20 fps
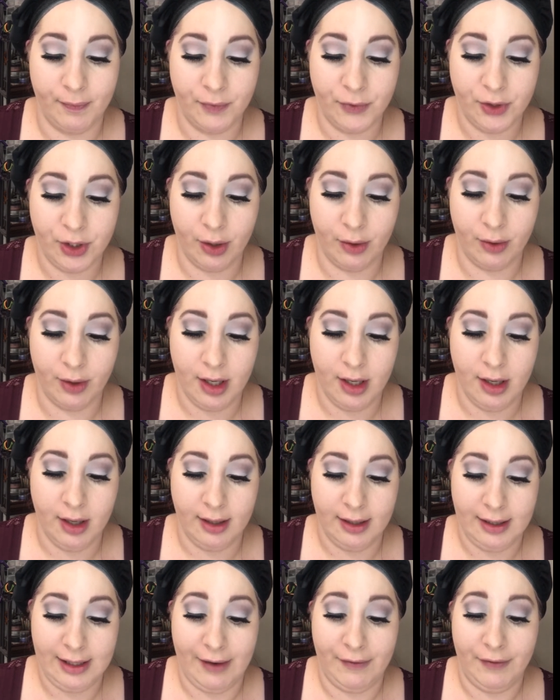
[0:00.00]
So
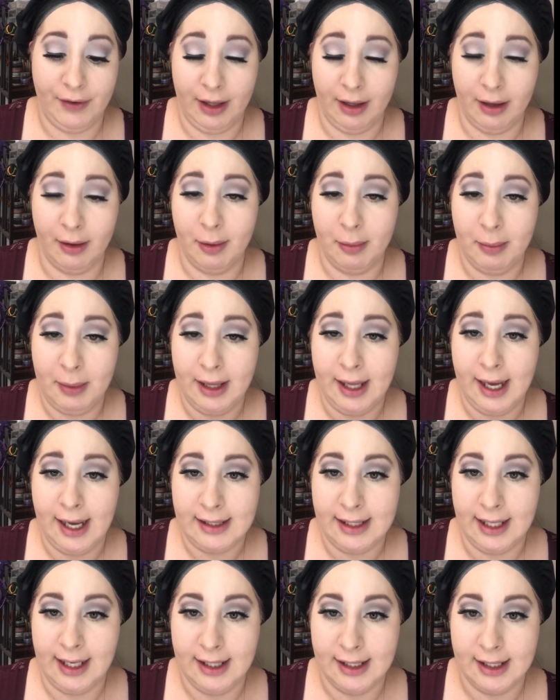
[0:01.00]
definitely would be
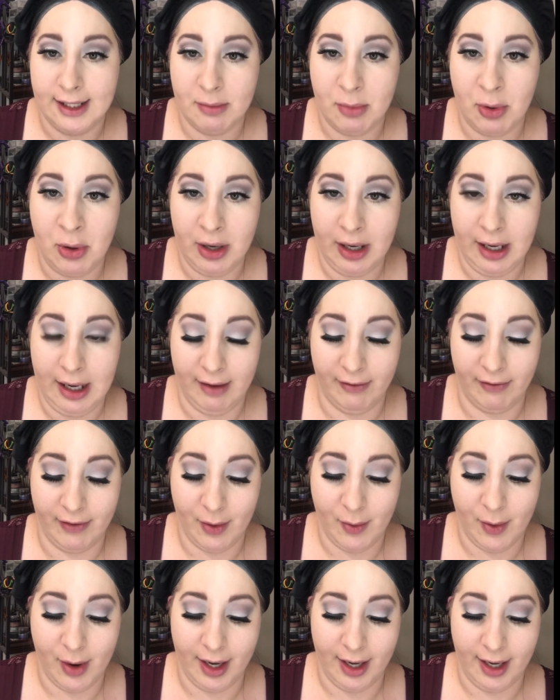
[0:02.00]
lasting into the morning if
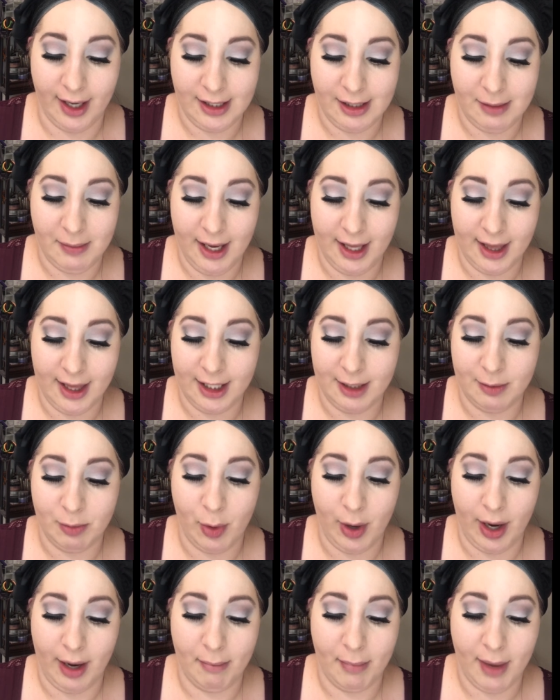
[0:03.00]
I wanted it to be at this
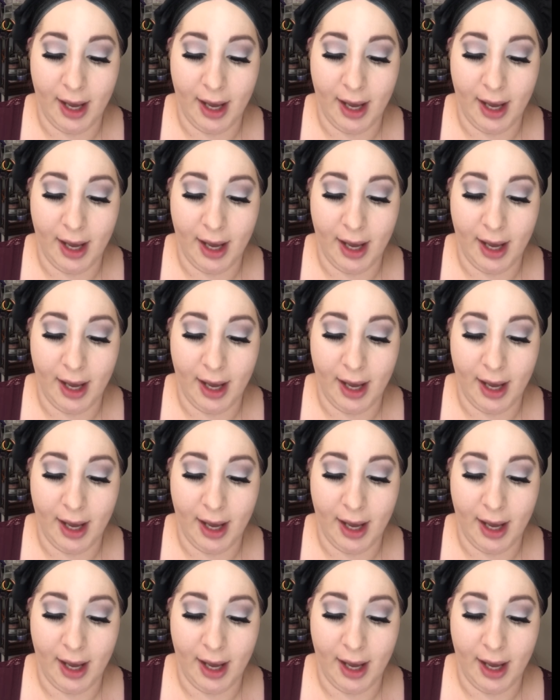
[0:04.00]
point.